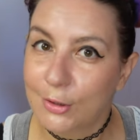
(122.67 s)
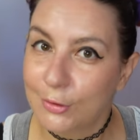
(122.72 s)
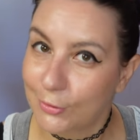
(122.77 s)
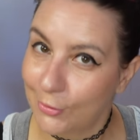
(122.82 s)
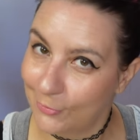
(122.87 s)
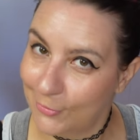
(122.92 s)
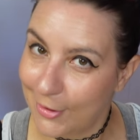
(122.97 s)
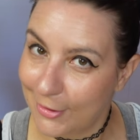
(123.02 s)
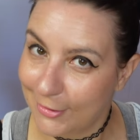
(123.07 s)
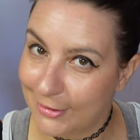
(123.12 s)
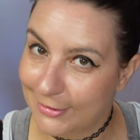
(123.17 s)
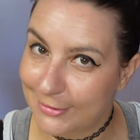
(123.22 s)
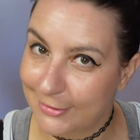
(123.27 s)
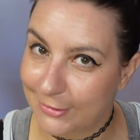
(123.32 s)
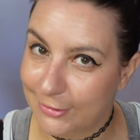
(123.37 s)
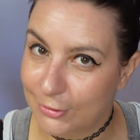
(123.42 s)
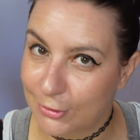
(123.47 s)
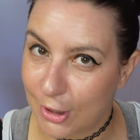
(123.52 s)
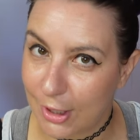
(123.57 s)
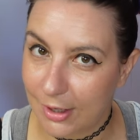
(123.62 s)
Don't knock it till
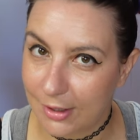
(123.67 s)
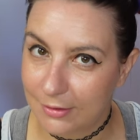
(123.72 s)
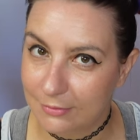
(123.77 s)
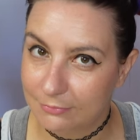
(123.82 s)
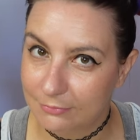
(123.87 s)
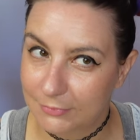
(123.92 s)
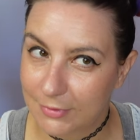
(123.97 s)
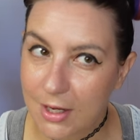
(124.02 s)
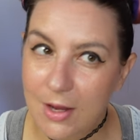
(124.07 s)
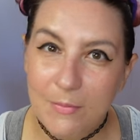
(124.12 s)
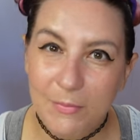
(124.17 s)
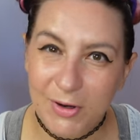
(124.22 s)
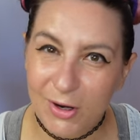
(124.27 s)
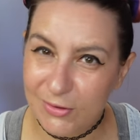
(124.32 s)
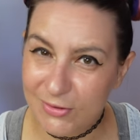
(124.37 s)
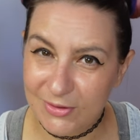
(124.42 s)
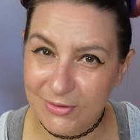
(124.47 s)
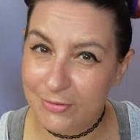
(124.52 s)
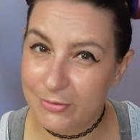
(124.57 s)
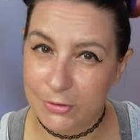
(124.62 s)
you try it, but
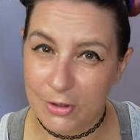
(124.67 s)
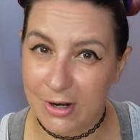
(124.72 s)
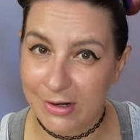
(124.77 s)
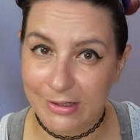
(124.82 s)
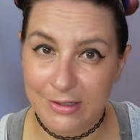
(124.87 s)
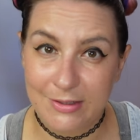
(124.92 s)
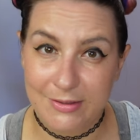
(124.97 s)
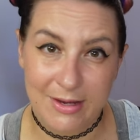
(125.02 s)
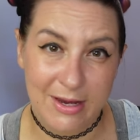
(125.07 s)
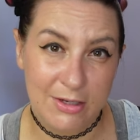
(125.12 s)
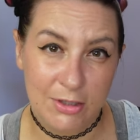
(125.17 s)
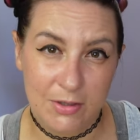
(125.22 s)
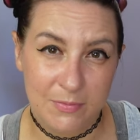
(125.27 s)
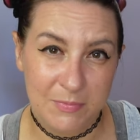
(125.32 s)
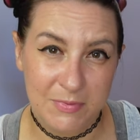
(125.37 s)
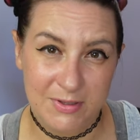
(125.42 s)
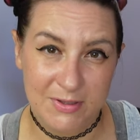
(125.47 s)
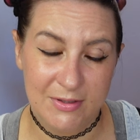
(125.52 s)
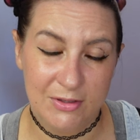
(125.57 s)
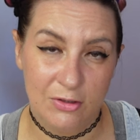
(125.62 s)
also don't try it because
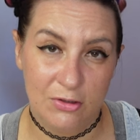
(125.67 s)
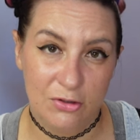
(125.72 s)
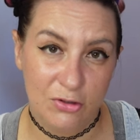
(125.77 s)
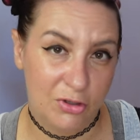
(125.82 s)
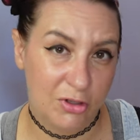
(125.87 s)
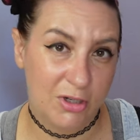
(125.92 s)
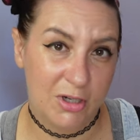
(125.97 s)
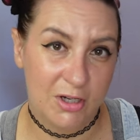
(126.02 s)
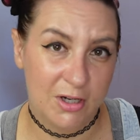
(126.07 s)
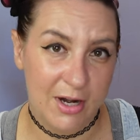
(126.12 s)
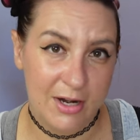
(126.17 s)
ketchup is sugar,